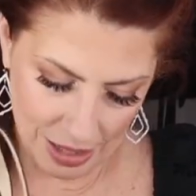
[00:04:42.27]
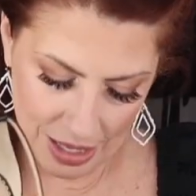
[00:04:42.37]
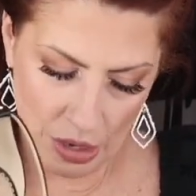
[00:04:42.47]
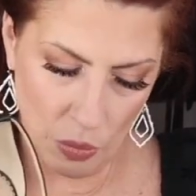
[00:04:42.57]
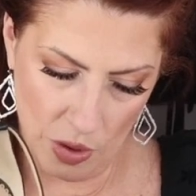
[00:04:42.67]

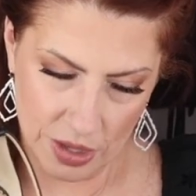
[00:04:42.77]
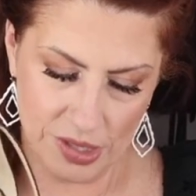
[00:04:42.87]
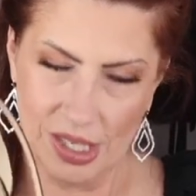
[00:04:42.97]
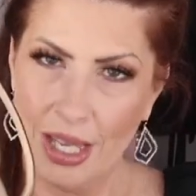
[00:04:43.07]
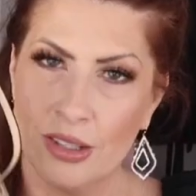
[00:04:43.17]
It
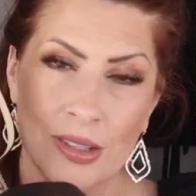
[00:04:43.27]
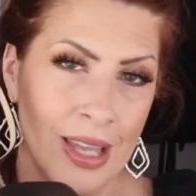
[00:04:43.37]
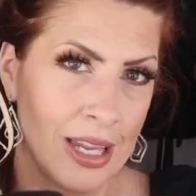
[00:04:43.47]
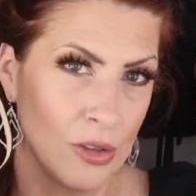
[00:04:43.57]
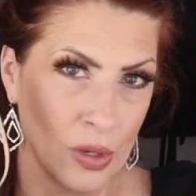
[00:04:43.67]
works.
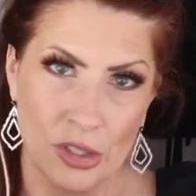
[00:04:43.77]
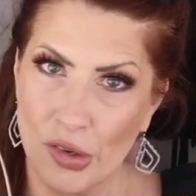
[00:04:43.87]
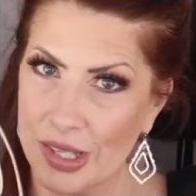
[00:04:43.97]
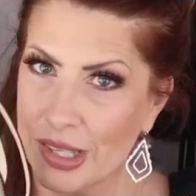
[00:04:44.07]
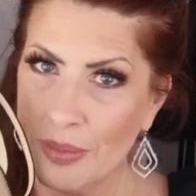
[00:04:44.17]
You can
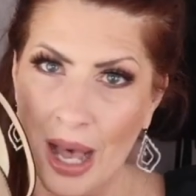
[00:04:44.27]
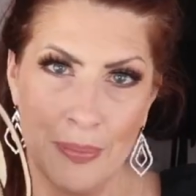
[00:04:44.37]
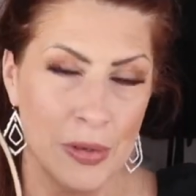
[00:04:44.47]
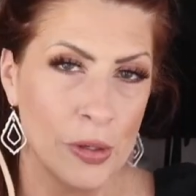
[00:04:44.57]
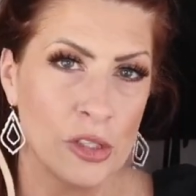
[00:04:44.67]
dress them
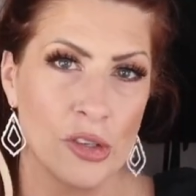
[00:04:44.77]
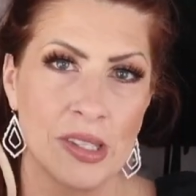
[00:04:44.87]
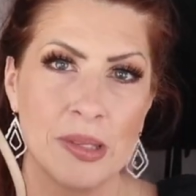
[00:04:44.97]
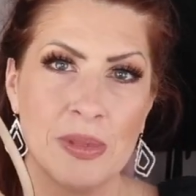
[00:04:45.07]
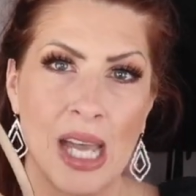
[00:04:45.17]
up, you can
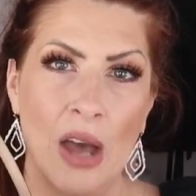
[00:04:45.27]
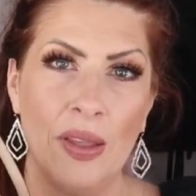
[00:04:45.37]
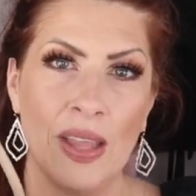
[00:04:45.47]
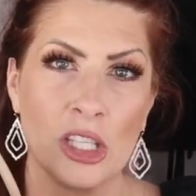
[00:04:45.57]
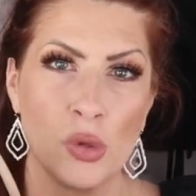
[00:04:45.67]
dress them down,
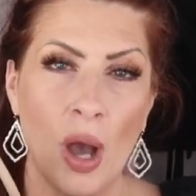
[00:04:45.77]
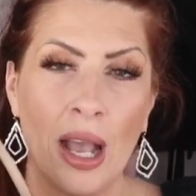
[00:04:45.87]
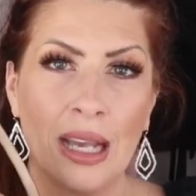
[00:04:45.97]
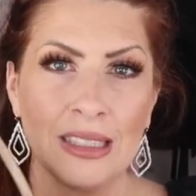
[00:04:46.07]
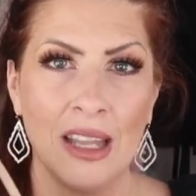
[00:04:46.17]
and that's why
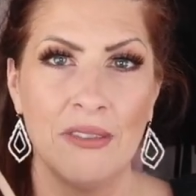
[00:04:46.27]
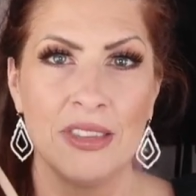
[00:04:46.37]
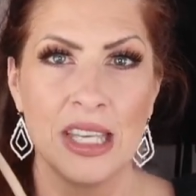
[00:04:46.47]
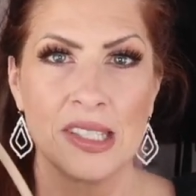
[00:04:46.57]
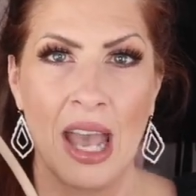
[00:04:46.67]
I
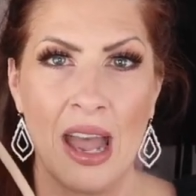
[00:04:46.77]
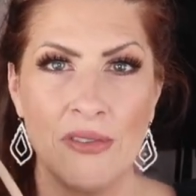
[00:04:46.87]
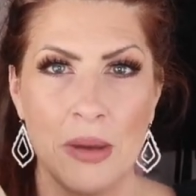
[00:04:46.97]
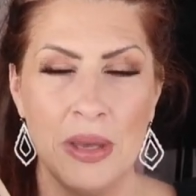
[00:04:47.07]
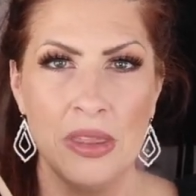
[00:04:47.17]
love these. I
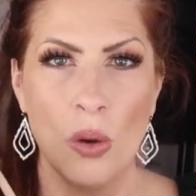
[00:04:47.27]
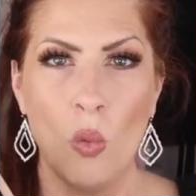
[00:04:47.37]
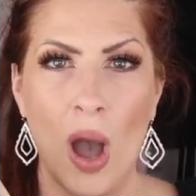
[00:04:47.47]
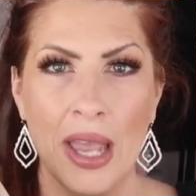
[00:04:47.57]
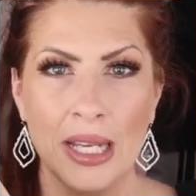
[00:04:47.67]
have them in the
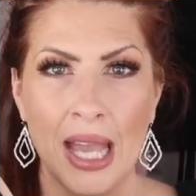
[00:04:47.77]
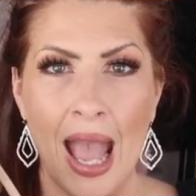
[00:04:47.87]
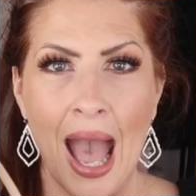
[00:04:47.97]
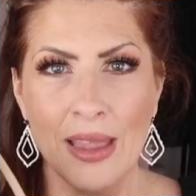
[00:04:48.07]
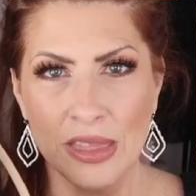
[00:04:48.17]
white
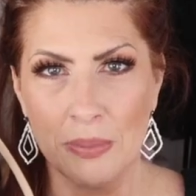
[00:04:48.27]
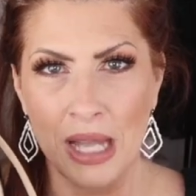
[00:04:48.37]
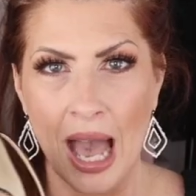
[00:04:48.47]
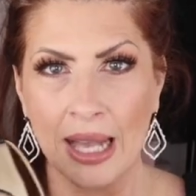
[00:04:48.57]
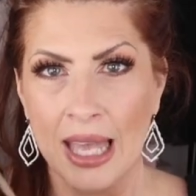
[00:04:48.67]
and the
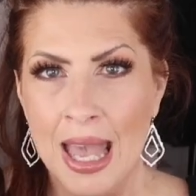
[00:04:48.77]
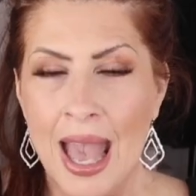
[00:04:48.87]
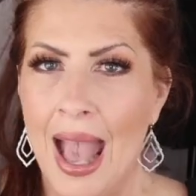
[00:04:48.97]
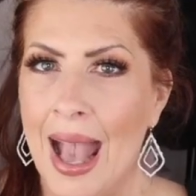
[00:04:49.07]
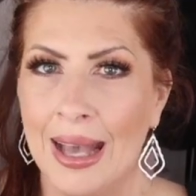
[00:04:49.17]
black,
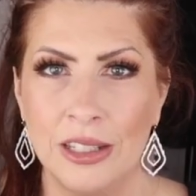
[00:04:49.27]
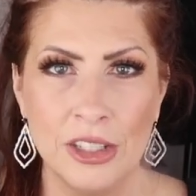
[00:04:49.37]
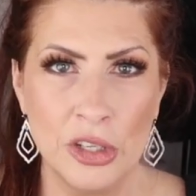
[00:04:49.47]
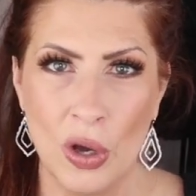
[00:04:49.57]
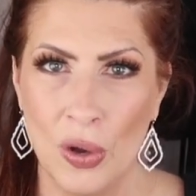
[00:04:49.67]

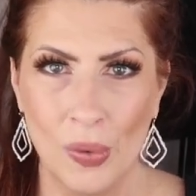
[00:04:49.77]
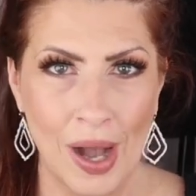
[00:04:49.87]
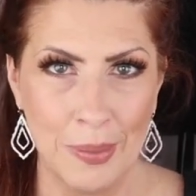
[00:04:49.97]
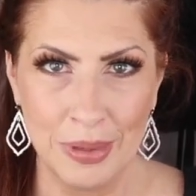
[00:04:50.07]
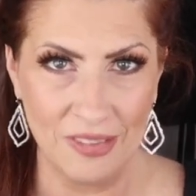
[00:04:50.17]
and you know, I'm a